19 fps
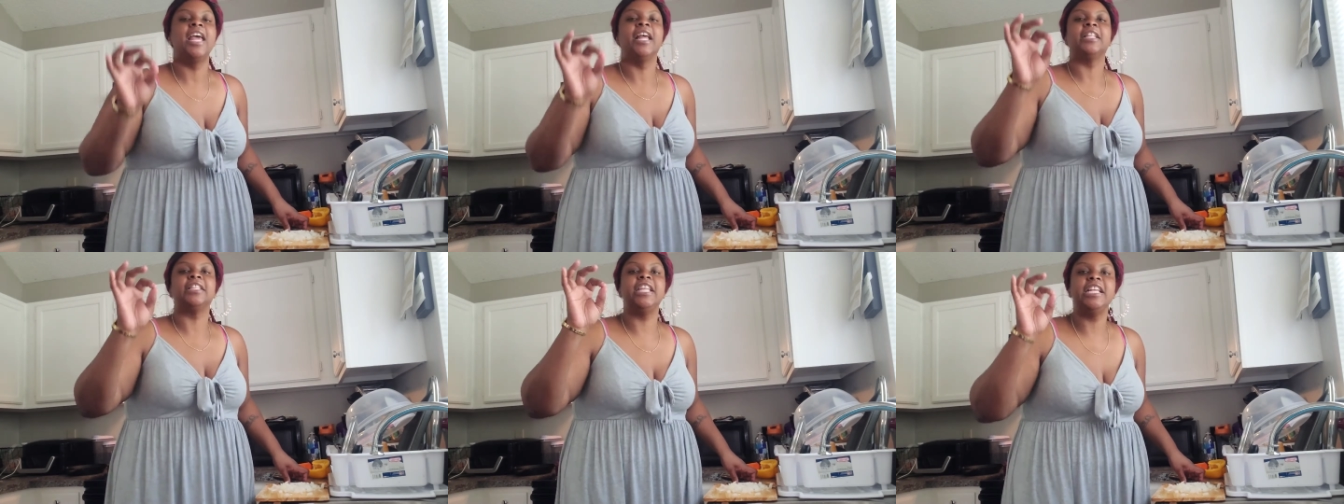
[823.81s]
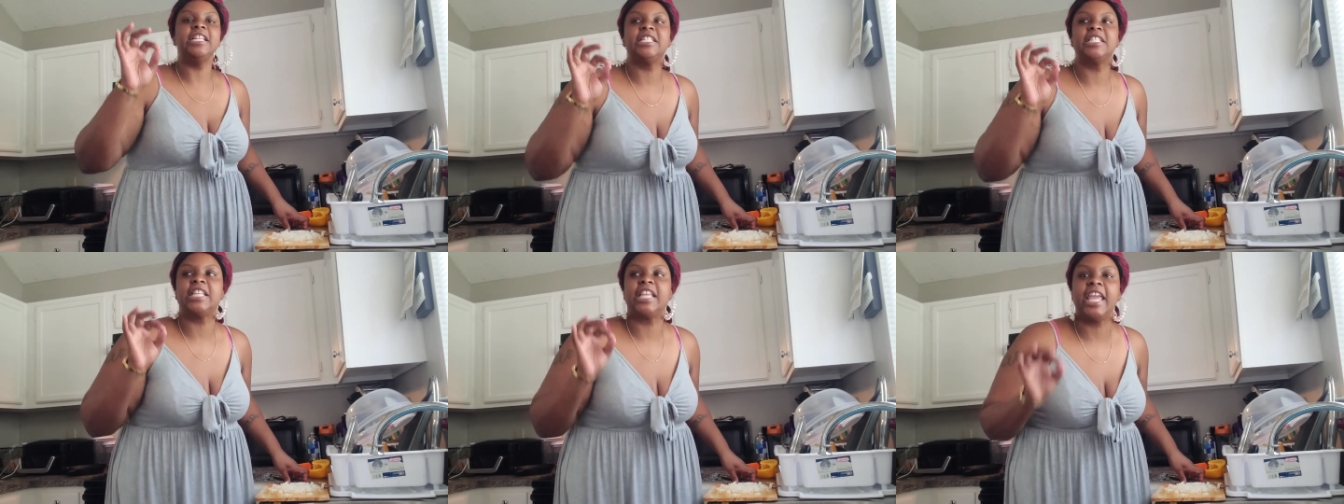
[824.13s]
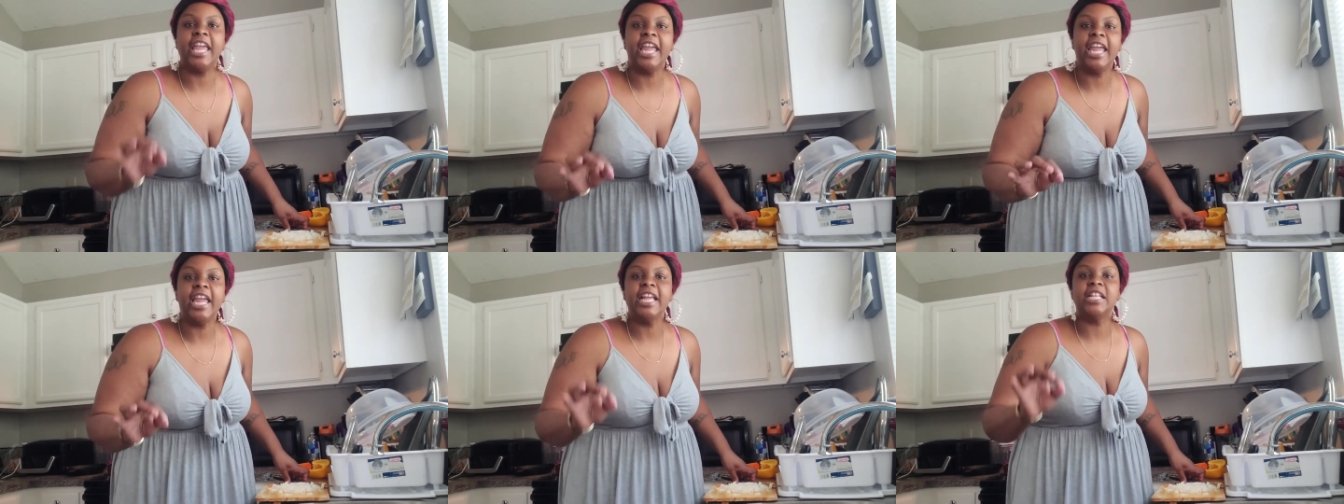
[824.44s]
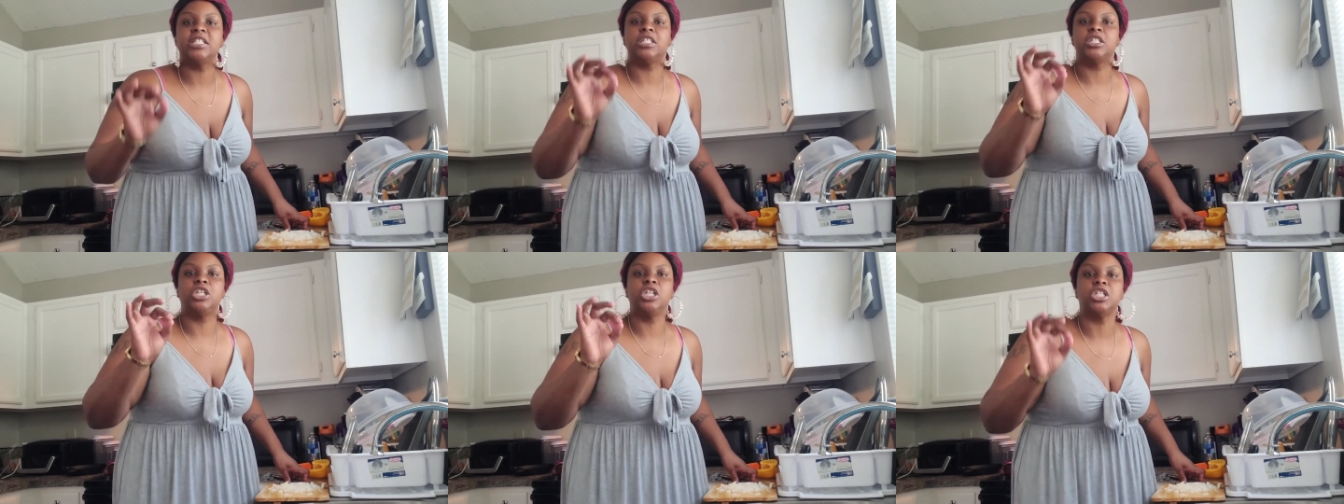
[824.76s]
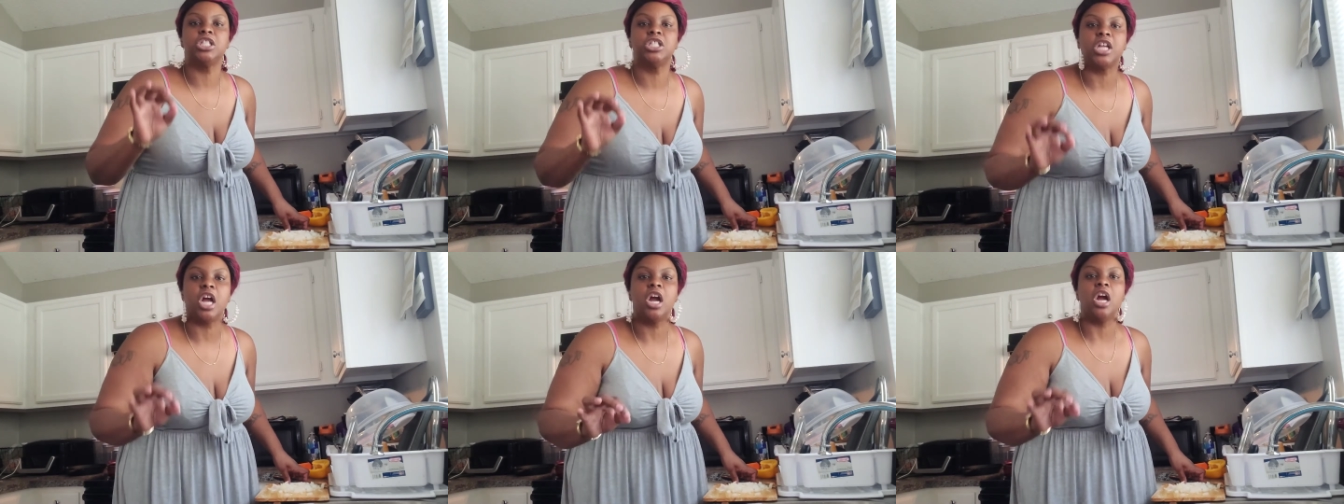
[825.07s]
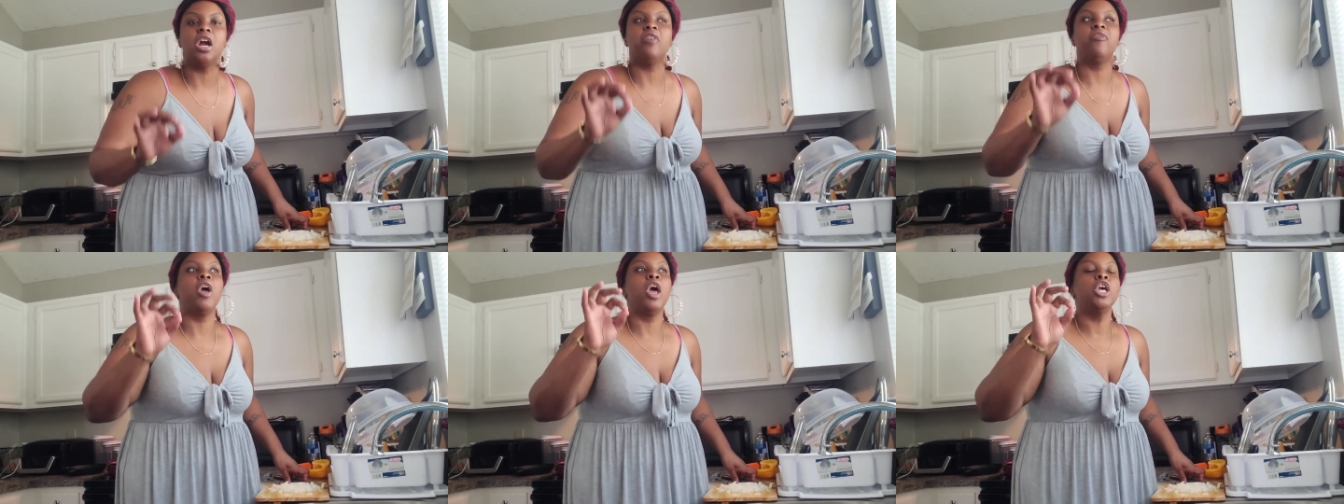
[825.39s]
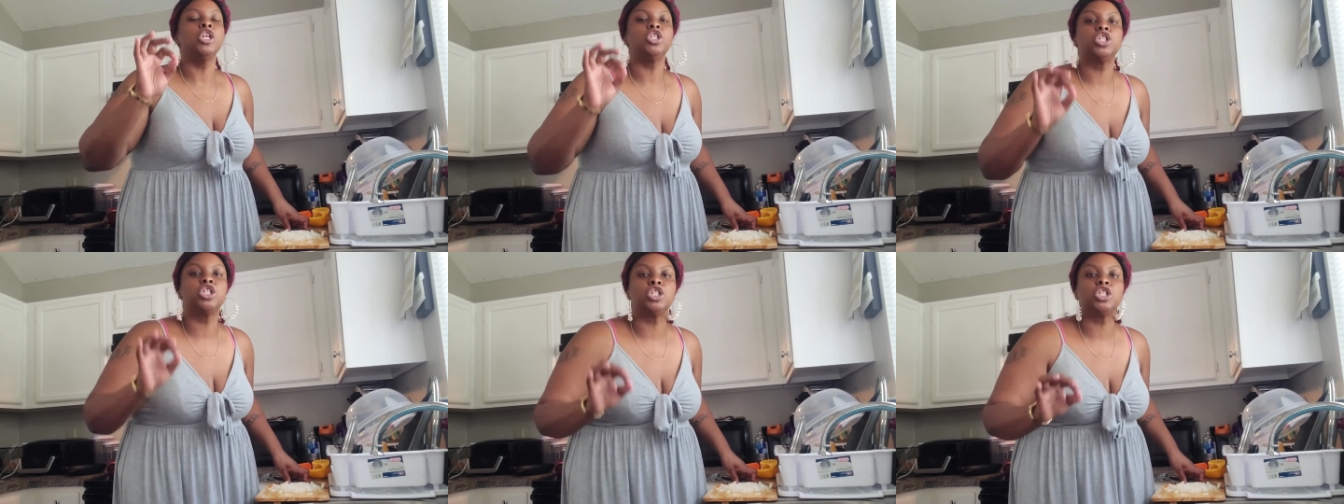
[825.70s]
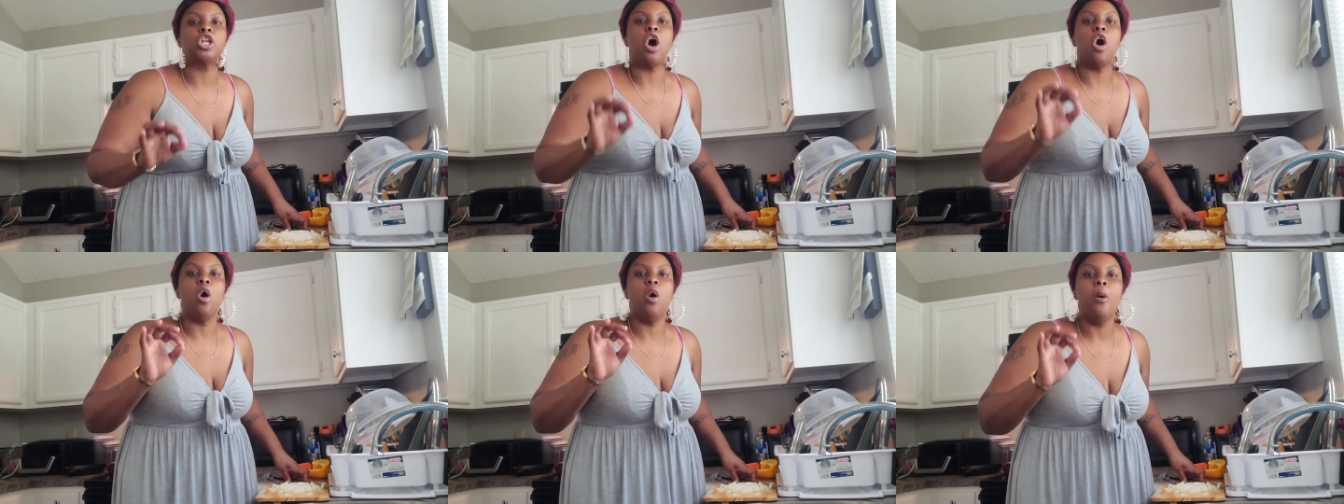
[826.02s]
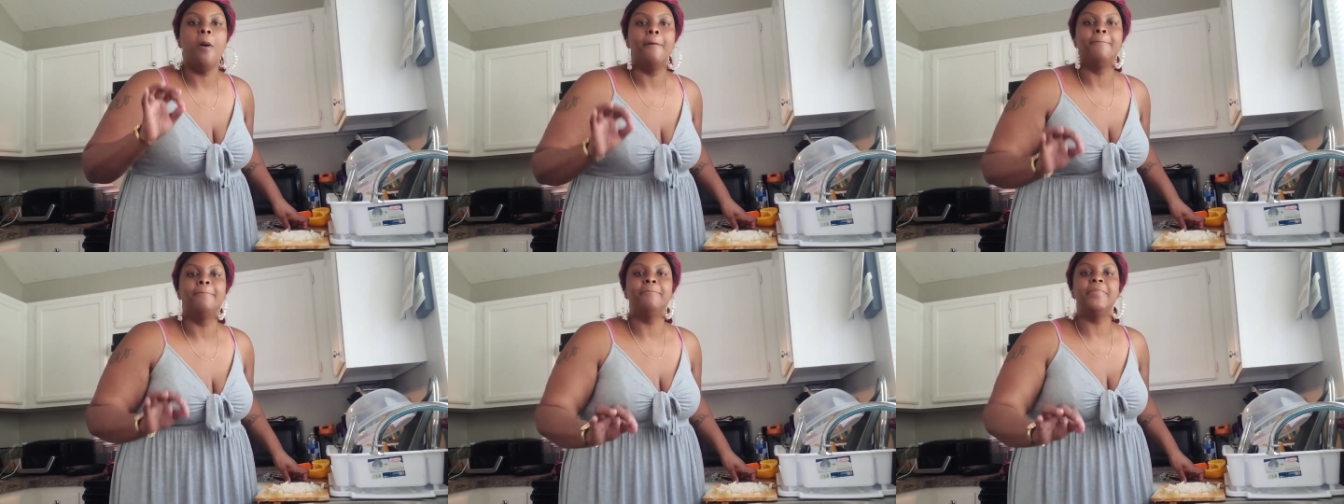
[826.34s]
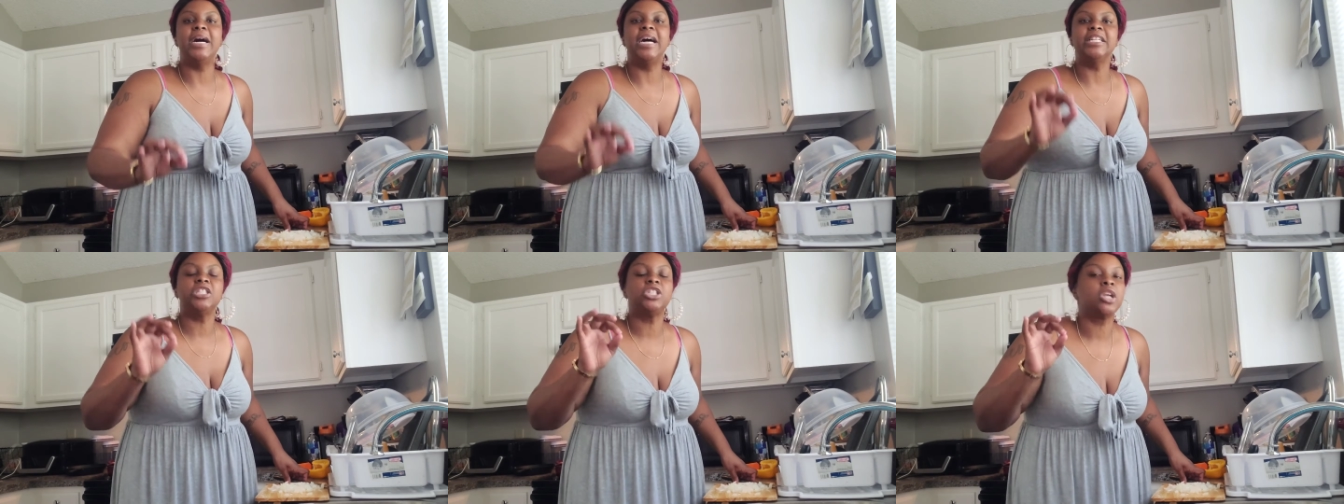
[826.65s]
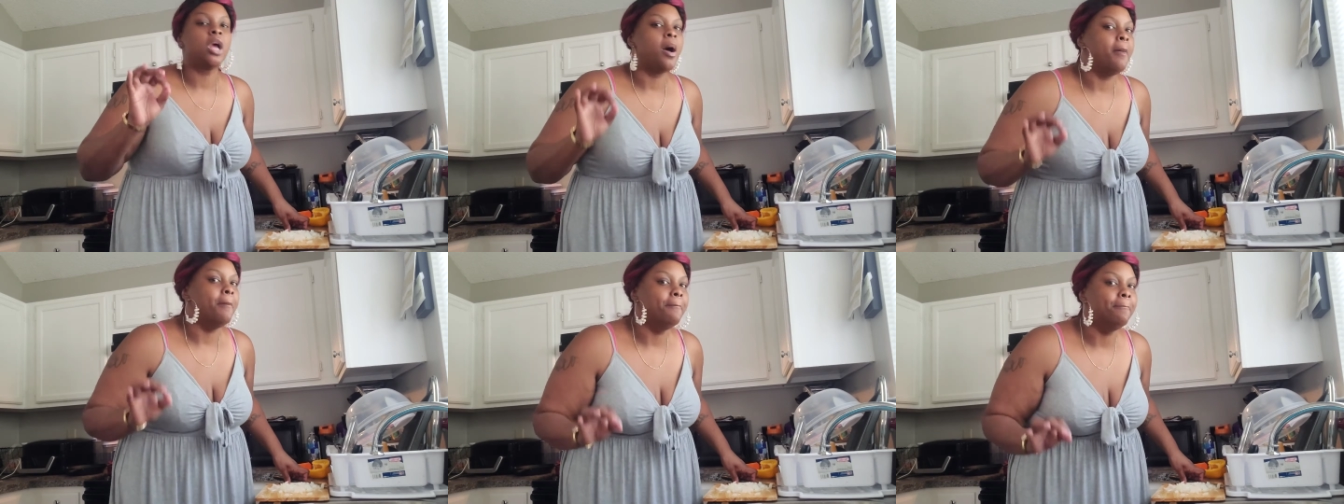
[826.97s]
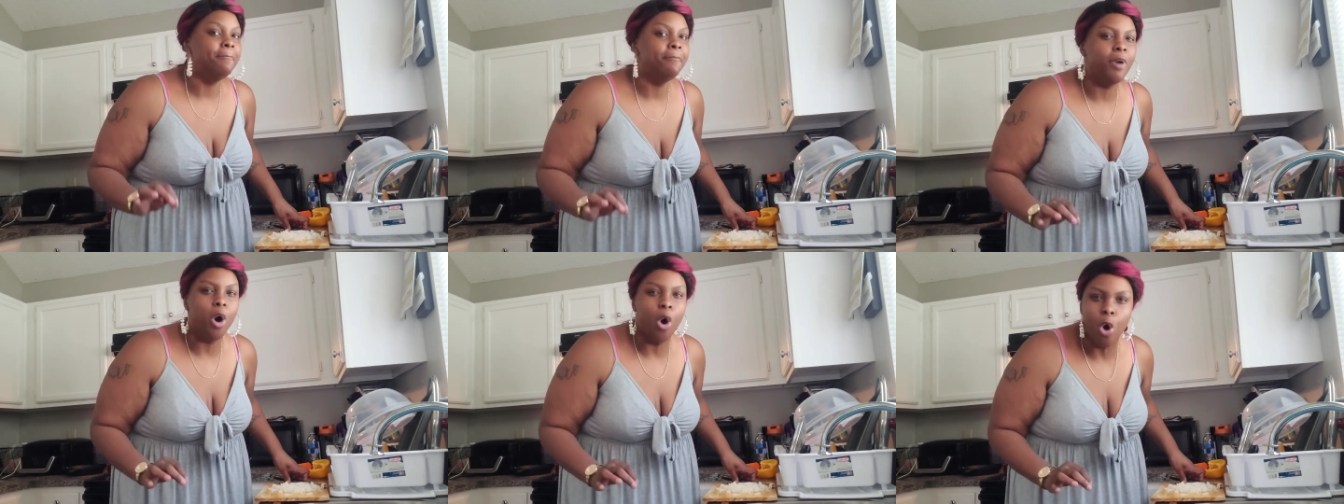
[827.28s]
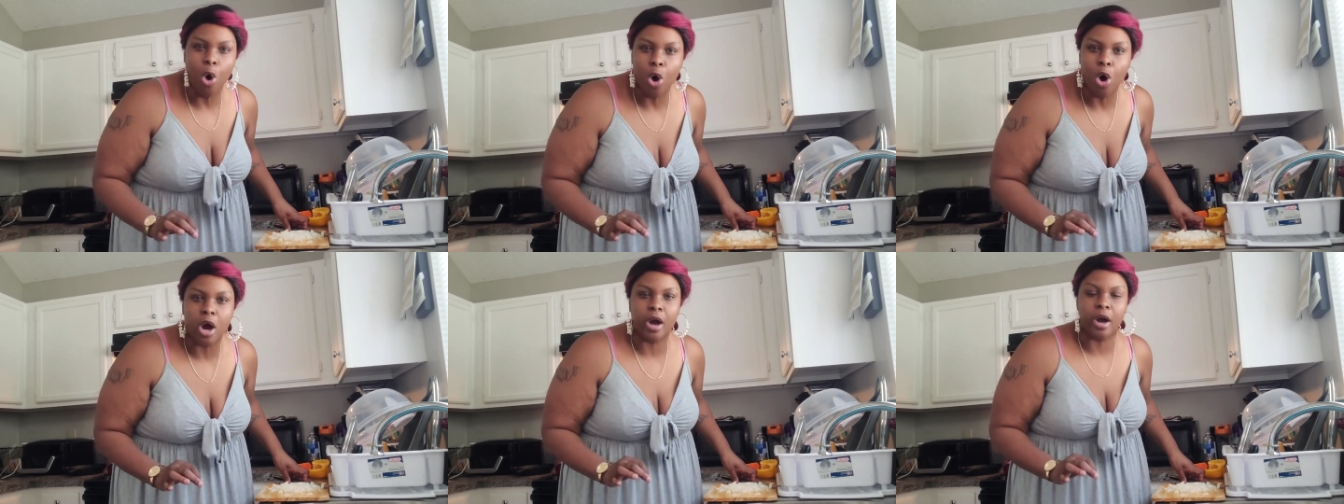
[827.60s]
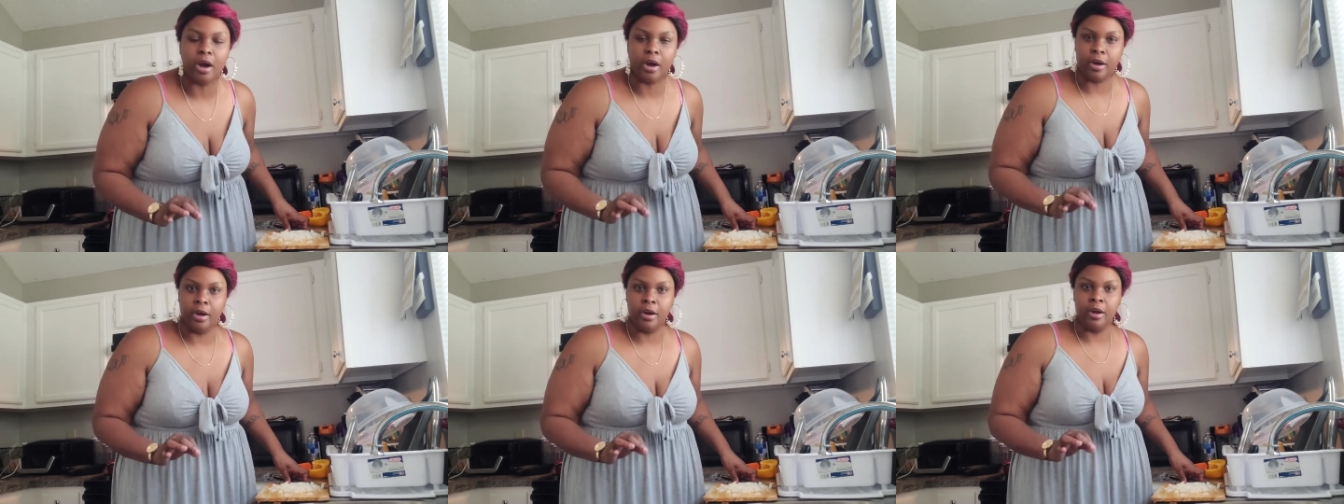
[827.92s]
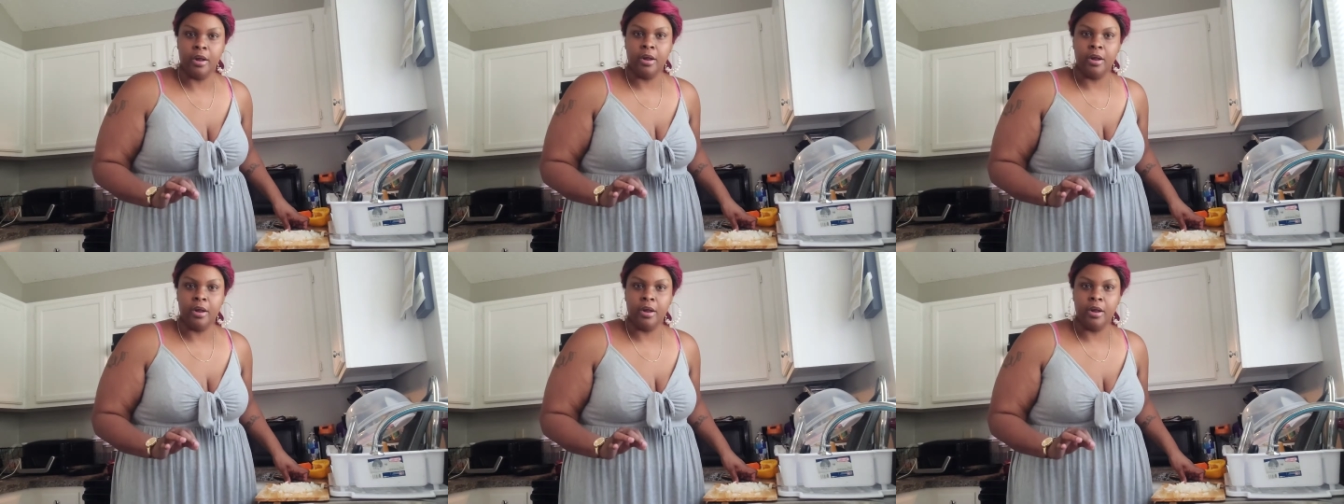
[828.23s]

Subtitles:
These kids deserve so much more.